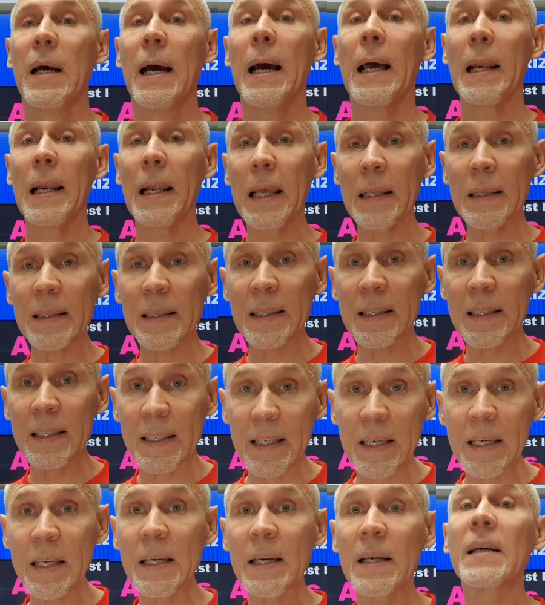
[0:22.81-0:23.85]
Let's
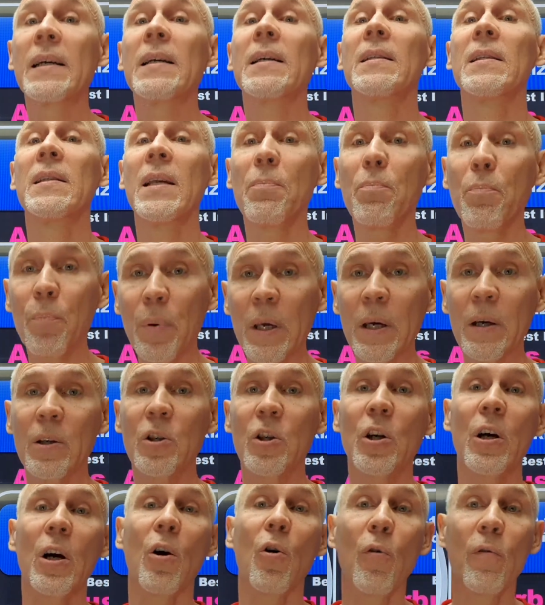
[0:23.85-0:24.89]
see the
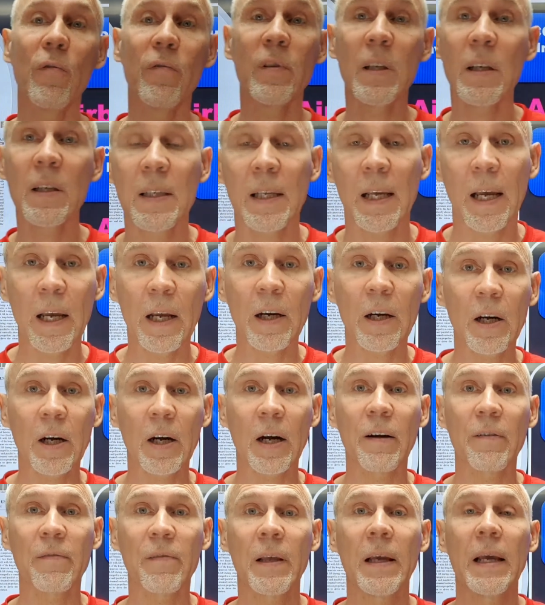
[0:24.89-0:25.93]
picture of this
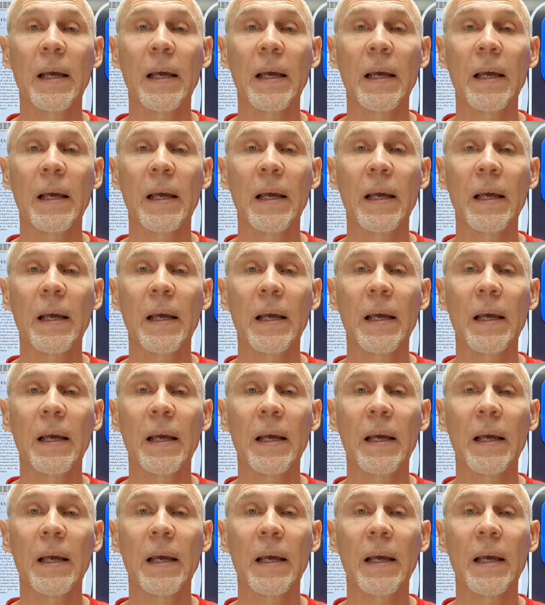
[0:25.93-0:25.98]
aircraft.